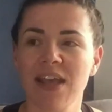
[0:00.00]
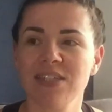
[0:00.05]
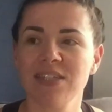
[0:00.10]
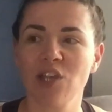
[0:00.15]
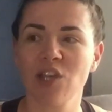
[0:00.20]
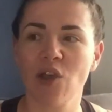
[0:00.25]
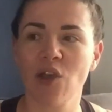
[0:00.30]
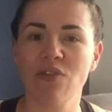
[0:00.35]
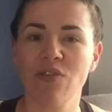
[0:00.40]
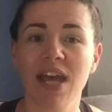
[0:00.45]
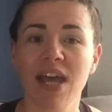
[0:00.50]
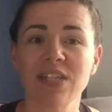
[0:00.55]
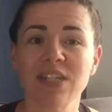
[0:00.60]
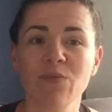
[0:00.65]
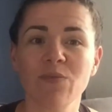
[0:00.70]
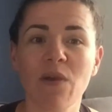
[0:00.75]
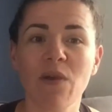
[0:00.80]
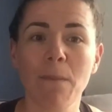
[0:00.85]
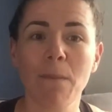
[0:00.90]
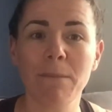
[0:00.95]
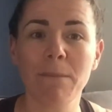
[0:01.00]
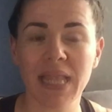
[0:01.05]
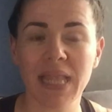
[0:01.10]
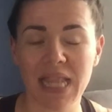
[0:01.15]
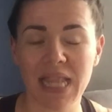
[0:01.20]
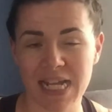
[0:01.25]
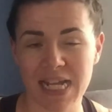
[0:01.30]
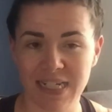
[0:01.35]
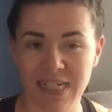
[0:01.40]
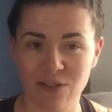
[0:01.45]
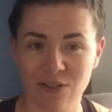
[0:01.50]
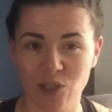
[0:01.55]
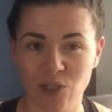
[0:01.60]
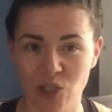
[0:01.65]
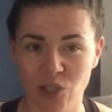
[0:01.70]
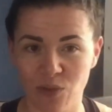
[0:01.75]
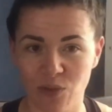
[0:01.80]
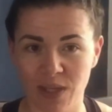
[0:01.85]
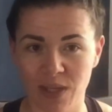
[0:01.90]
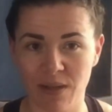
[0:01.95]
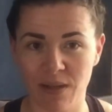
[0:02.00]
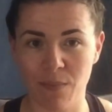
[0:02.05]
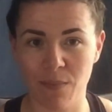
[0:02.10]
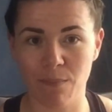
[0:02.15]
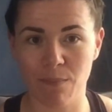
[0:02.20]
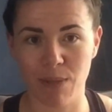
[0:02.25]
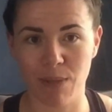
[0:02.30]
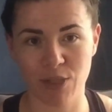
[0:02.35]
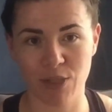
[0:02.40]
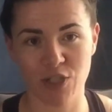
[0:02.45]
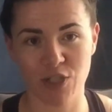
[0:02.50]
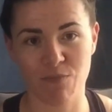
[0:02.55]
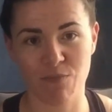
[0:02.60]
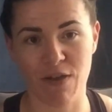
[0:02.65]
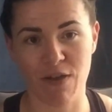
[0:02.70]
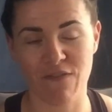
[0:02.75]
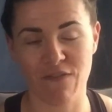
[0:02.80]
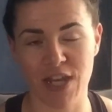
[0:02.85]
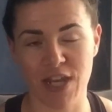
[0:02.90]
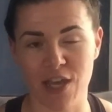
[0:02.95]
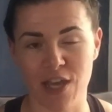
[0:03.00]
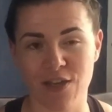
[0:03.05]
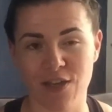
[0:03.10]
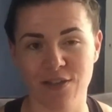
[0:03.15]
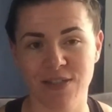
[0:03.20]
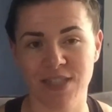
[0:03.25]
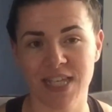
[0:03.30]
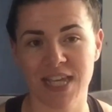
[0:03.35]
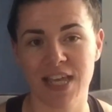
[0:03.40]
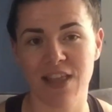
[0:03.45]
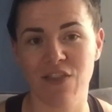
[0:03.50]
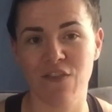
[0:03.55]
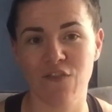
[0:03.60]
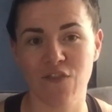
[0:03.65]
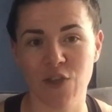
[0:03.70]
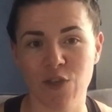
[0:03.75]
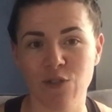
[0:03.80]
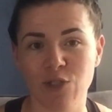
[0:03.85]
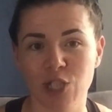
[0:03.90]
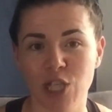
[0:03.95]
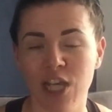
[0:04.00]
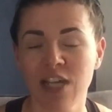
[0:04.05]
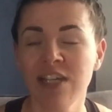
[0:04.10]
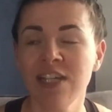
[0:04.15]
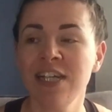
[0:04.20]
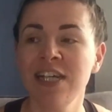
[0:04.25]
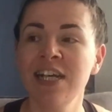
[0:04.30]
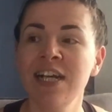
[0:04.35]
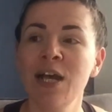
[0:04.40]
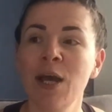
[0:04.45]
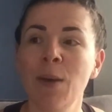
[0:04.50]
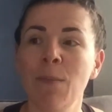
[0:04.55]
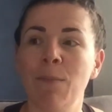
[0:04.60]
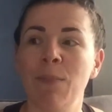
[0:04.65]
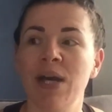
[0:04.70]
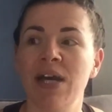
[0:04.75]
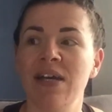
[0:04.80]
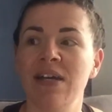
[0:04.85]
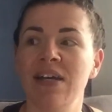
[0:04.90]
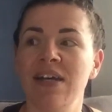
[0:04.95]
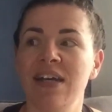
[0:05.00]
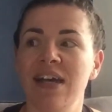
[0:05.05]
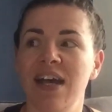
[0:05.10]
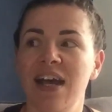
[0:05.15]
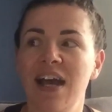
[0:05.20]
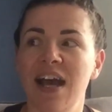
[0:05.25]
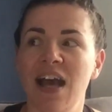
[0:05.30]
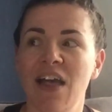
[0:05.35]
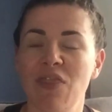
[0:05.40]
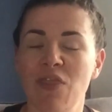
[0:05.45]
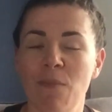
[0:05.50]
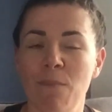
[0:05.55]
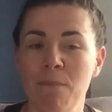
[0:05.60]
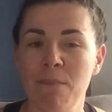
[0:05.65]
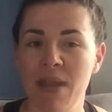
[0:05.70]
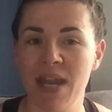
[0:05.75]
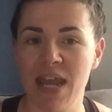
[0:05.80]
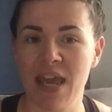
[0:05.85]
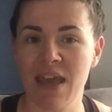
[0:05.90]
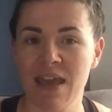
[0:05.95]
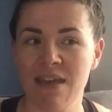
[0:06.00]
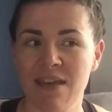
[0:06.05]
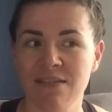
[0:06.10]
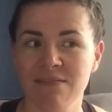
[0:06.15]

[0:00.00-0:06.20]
So that's where I'm planning on doing most of my videos in the future, but at the minute